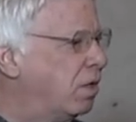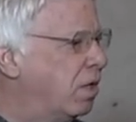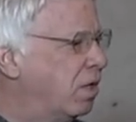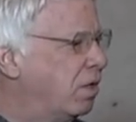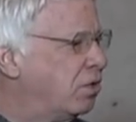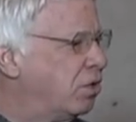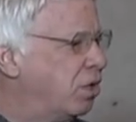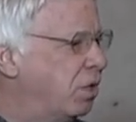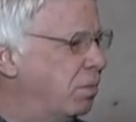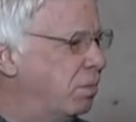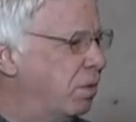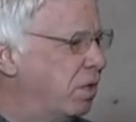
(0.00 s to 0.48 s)

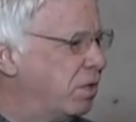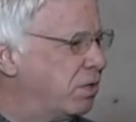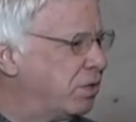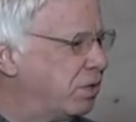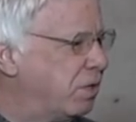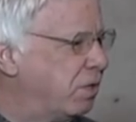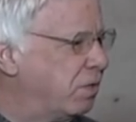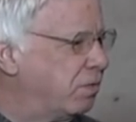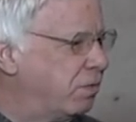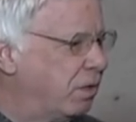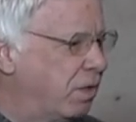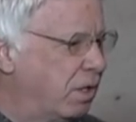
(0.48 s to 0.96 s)
she must
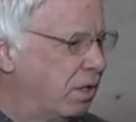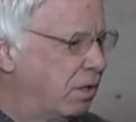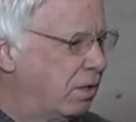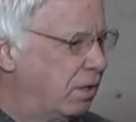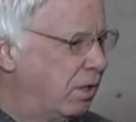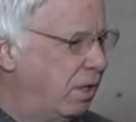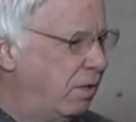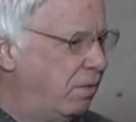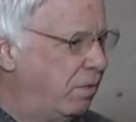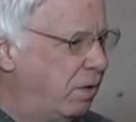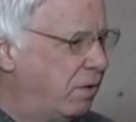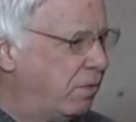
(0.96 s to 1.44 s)
have
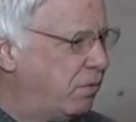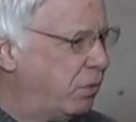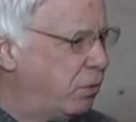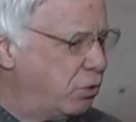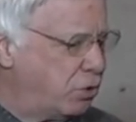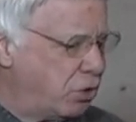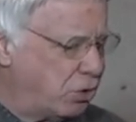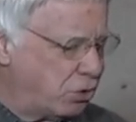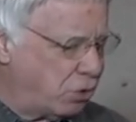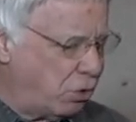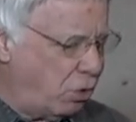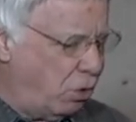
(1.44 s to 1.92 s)
even if you just